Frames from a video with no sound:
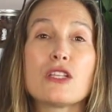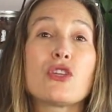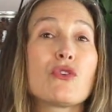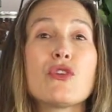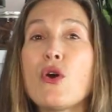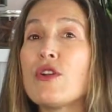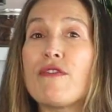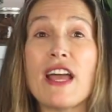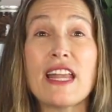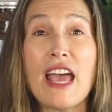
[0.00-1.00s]
so you're
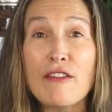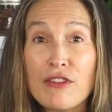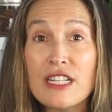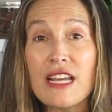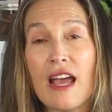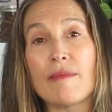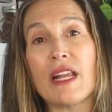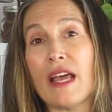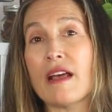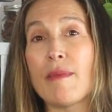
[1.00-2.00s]
notified every time that
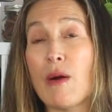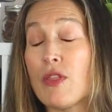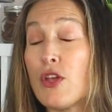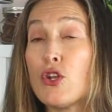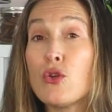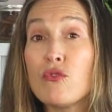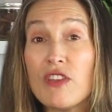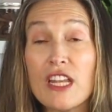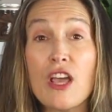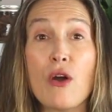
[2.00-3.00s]
I come out with a new
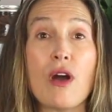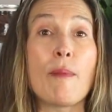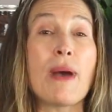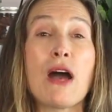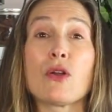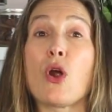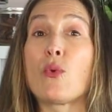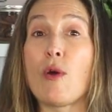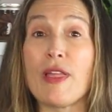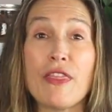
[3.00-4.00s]
video about
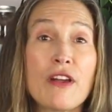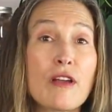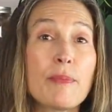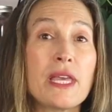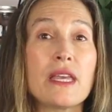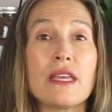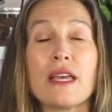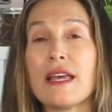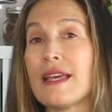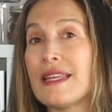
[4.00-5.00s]

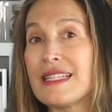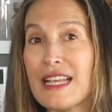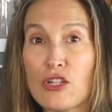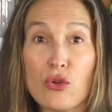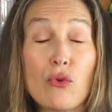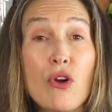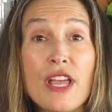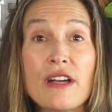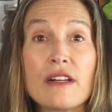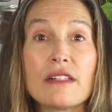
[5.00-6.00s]
aromatherapy, essential
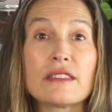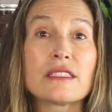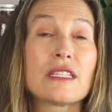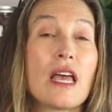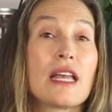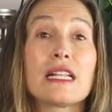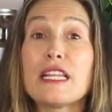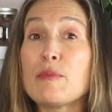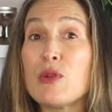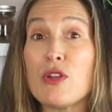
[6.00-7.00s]
oils,
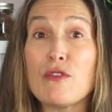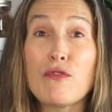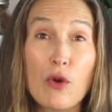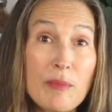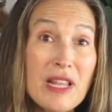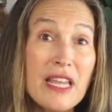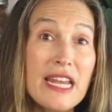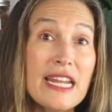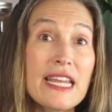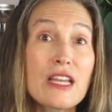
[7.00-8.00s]
clean beauty
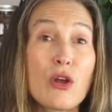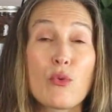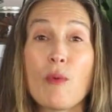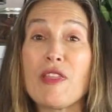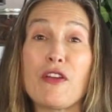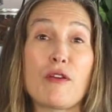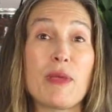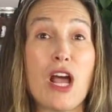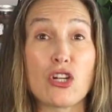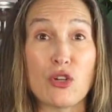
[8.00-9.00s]
formulating,
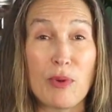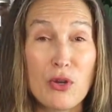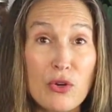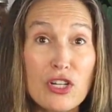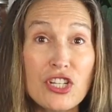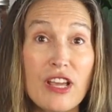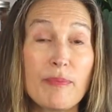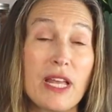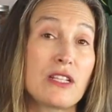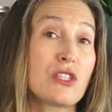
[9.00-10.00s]
aromatherapy
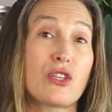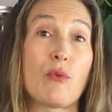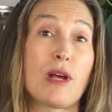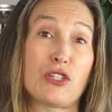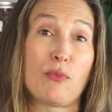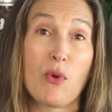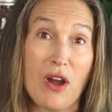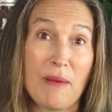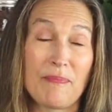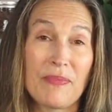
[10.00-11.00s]
entrepreneurship, and so much
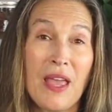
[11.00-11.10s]
more.